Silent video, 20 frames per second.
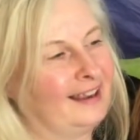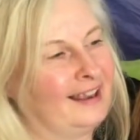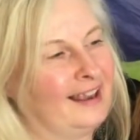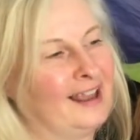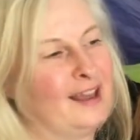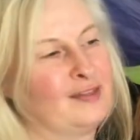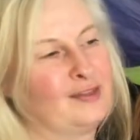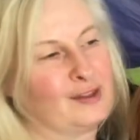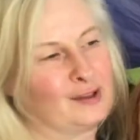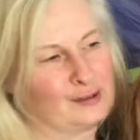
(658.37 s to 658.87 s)

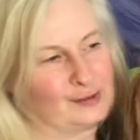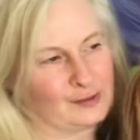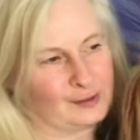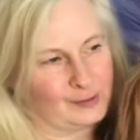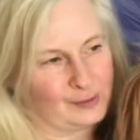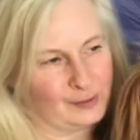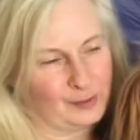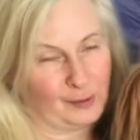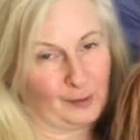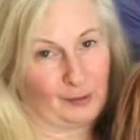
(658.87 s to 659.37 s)
The
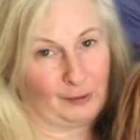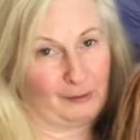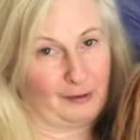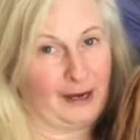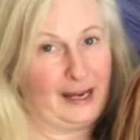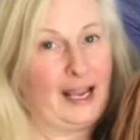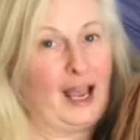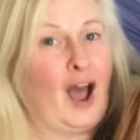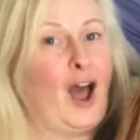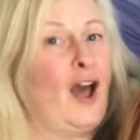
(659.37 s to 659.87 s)
story
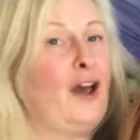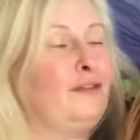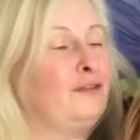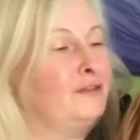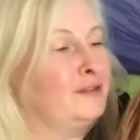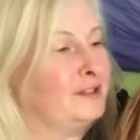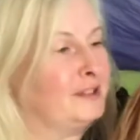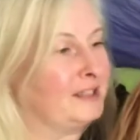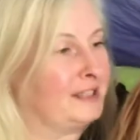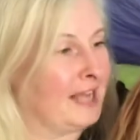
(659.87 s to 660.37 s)
of
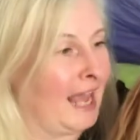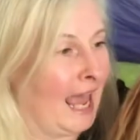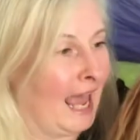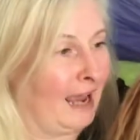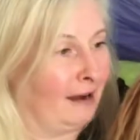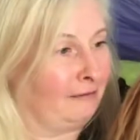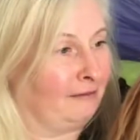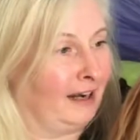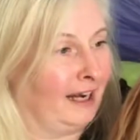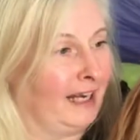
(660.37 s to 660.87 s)

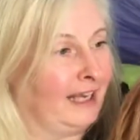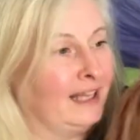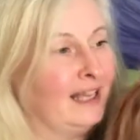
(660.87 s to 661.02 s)
daring